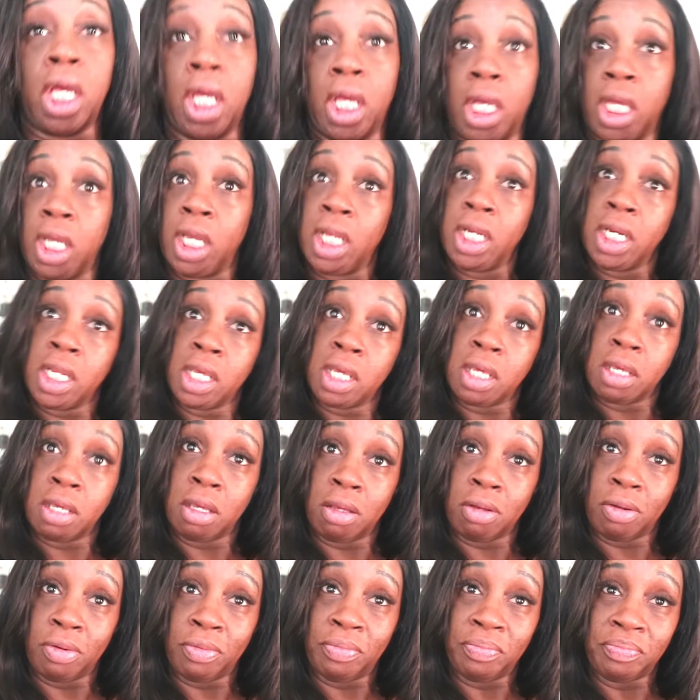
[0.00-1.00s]

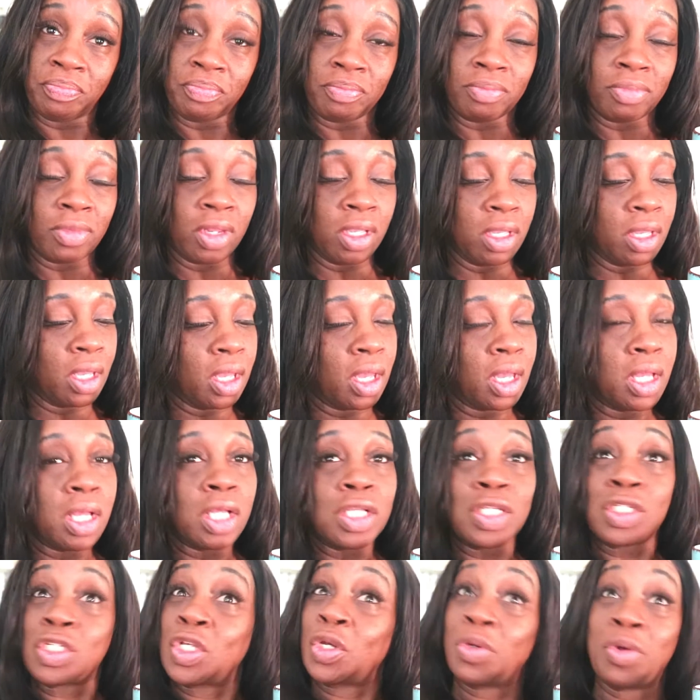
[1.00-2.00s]
Anywho,
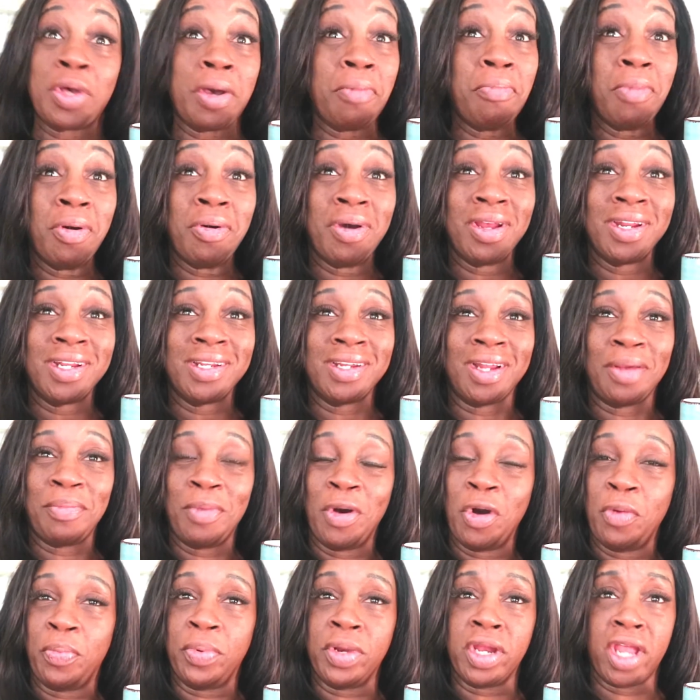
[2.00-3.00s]
so good morning. I'm
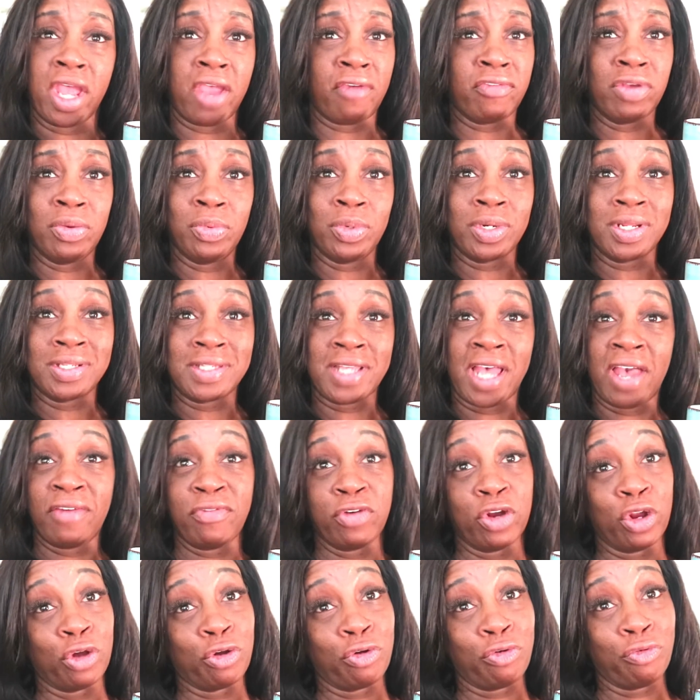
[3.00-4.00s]
hoping everyone is
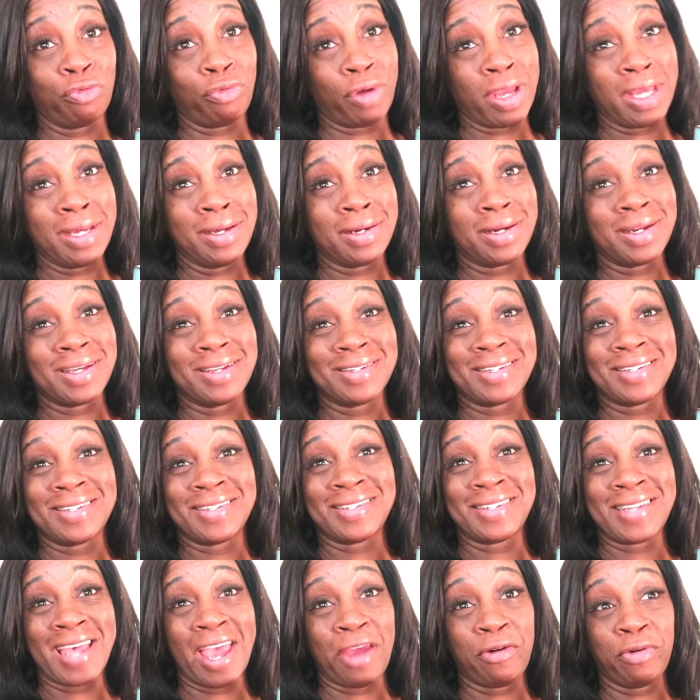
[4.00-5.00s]
having a great
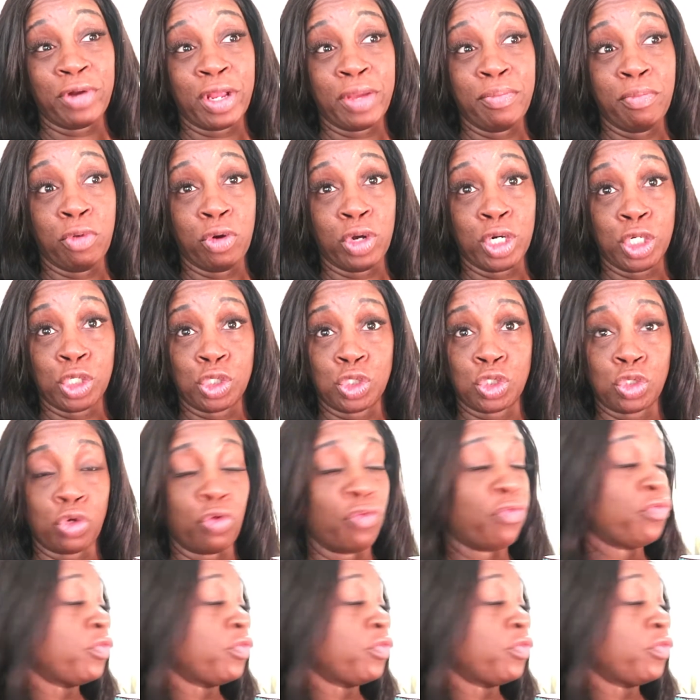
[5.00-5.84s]
Saturday morning so